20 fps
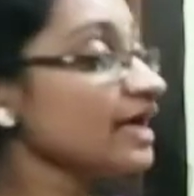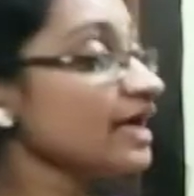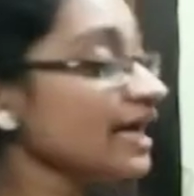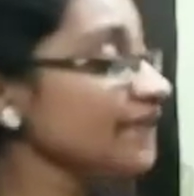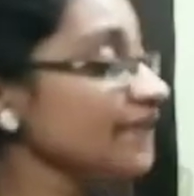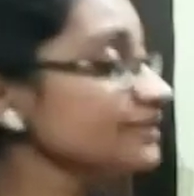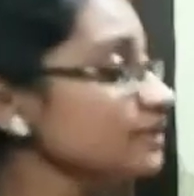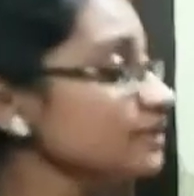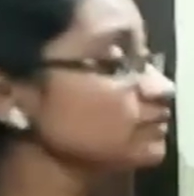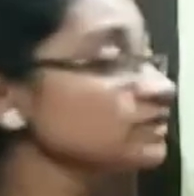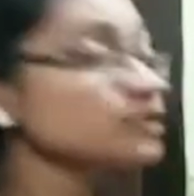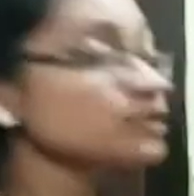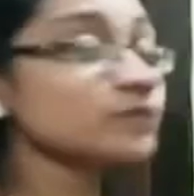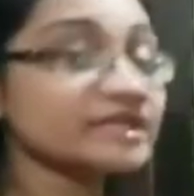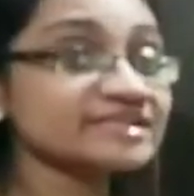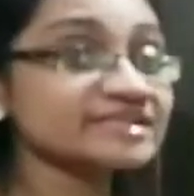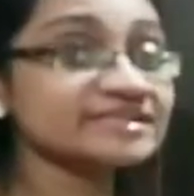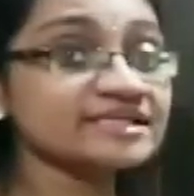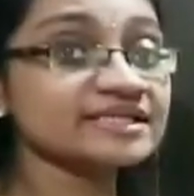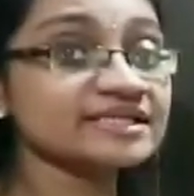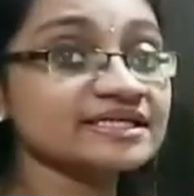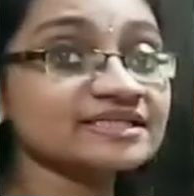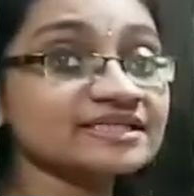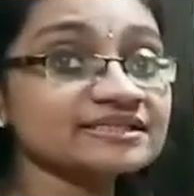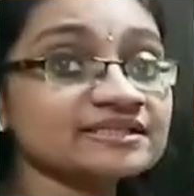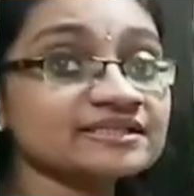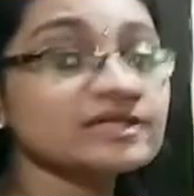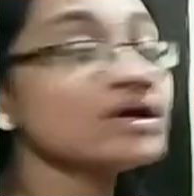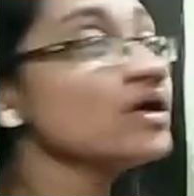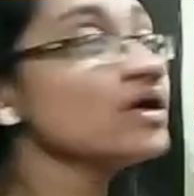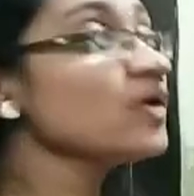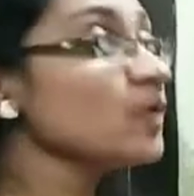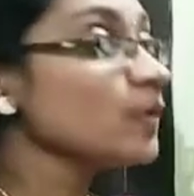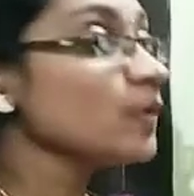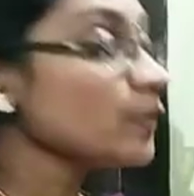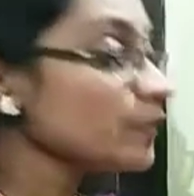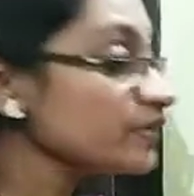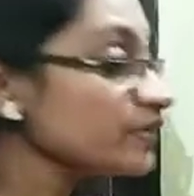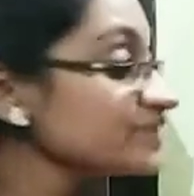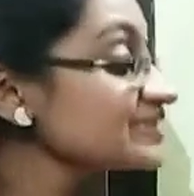And now the question is,
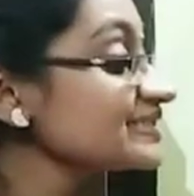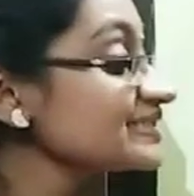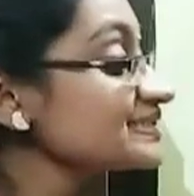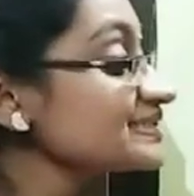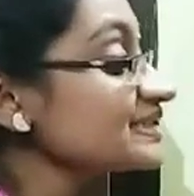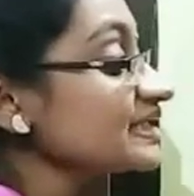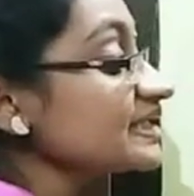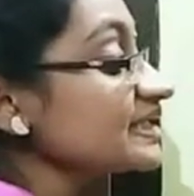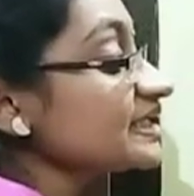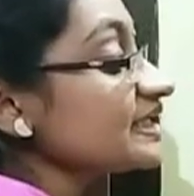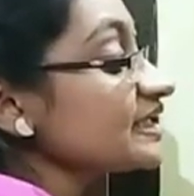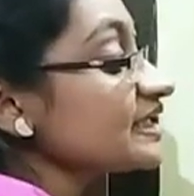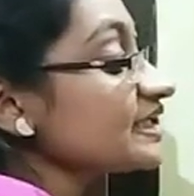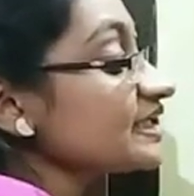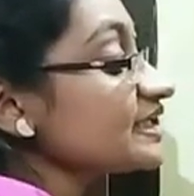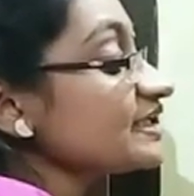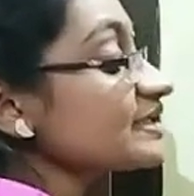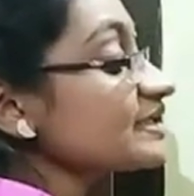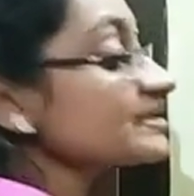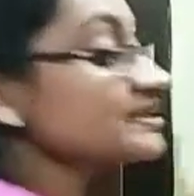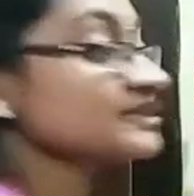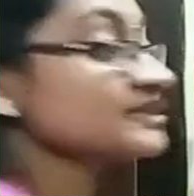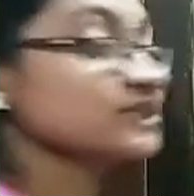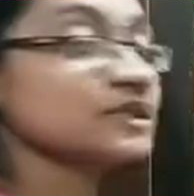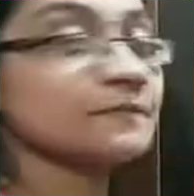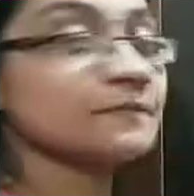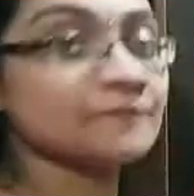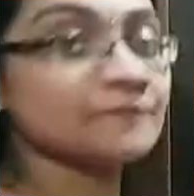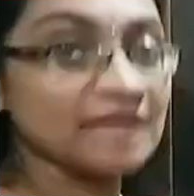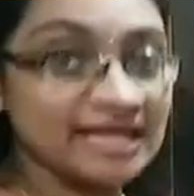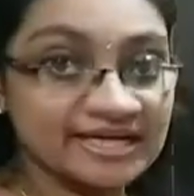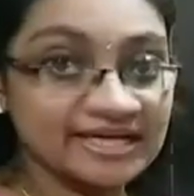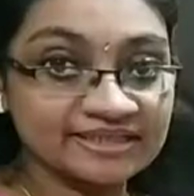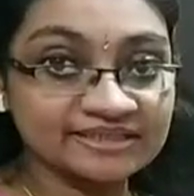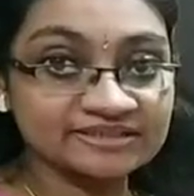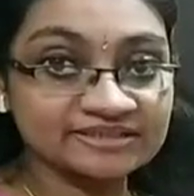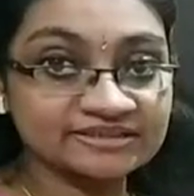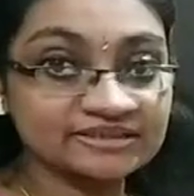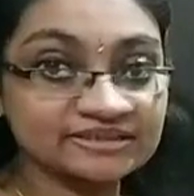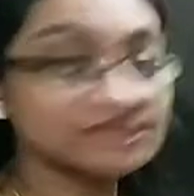which is the nearest
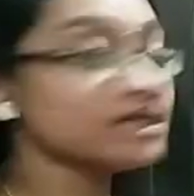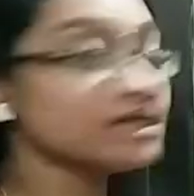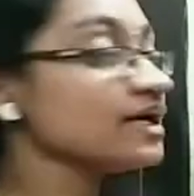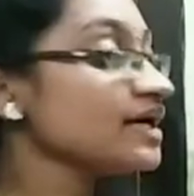planet